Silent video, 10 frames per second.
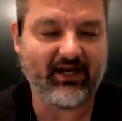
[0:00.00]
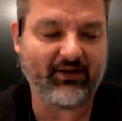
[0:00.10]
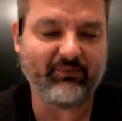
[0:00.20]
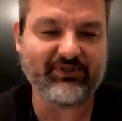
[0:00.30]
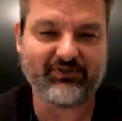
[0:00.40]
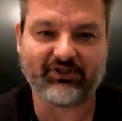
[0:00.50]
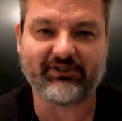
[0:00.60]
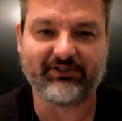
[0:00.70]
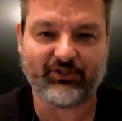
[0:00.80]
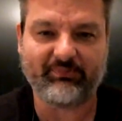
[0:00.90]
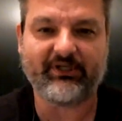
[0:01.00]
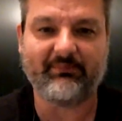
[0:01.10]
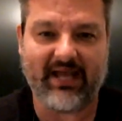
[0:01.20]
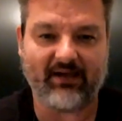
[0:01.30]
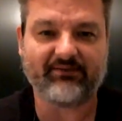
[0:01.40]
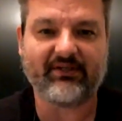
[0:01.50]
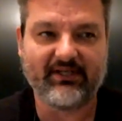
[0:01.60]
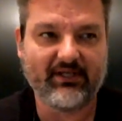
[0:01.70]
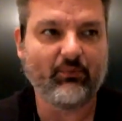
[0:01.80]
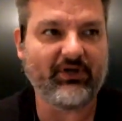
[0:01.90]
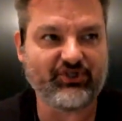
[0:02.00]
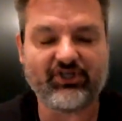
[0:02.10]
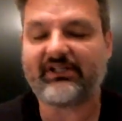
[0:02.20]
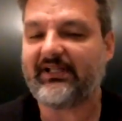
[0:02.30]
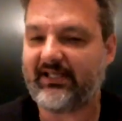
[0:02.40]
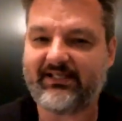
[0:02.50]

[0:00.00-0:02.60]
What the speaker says: We talked a little bit about what a giclée